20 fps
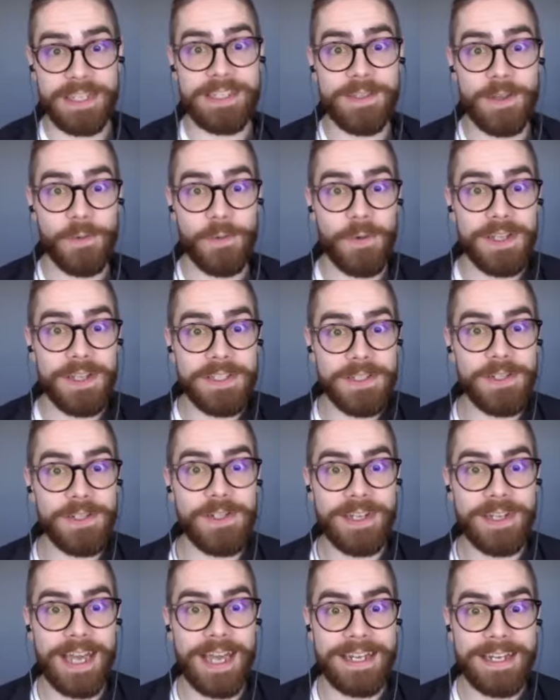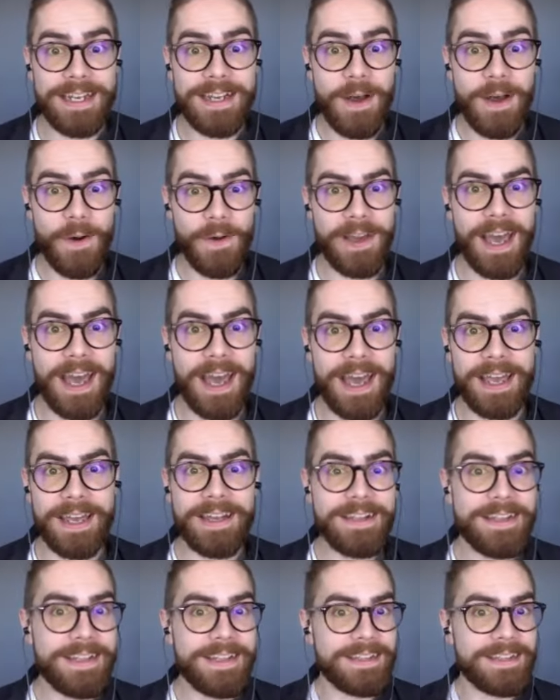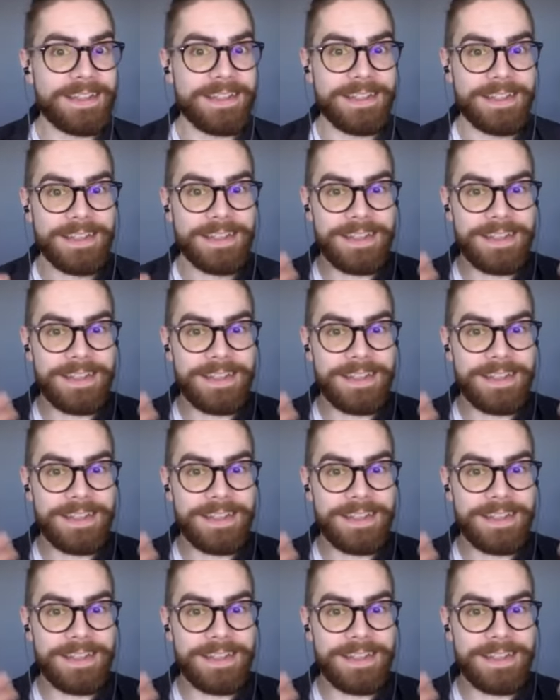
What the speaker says: So when you look at, okay, the